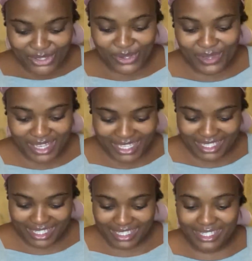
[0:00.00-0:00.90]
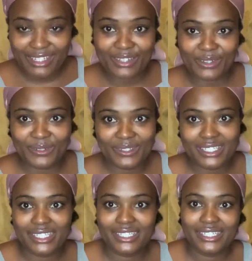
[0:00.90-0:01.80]
to show you guys this is the note
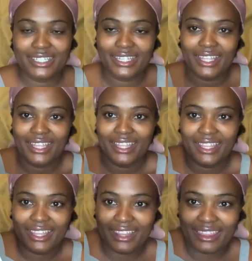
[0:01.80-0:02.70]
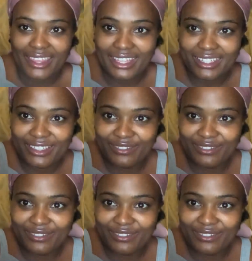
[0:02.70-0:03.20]
that he